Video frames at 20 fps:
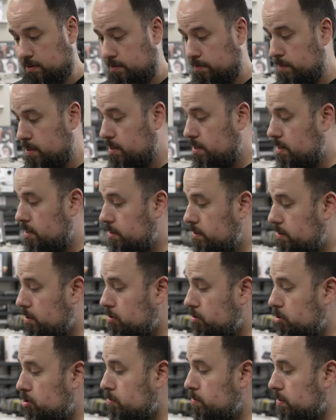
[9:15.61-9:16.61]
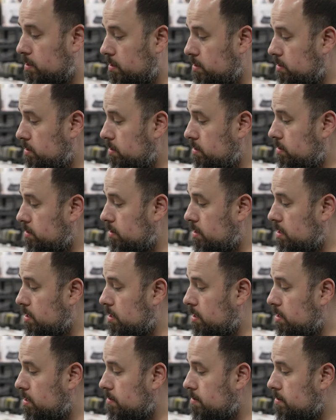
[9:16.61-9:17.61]
Midnight, oh, excuse me, this is
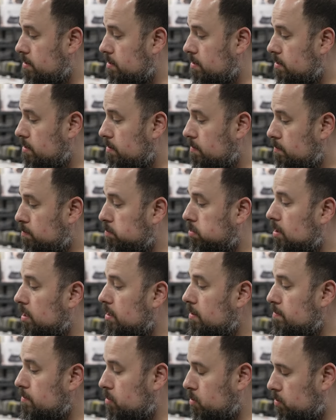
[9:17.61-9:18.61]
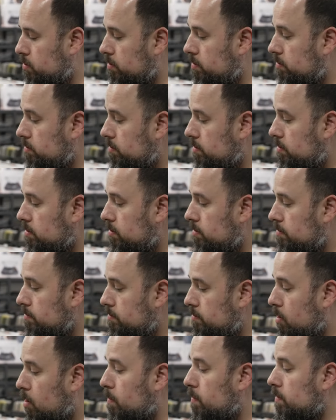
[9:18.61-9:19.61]
uh, Blood Moon
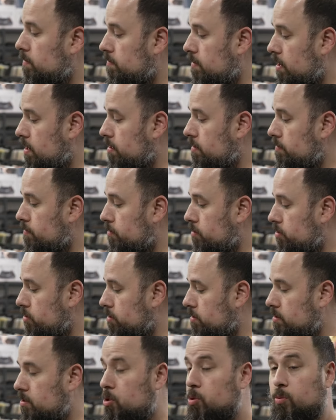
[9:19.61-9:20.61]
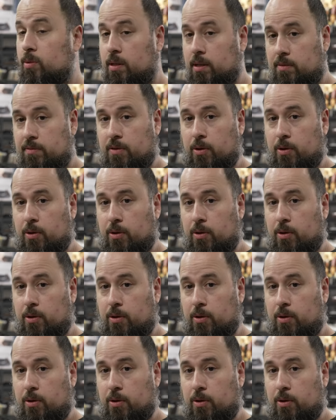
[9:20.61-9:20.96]
marbled vinyl version, unique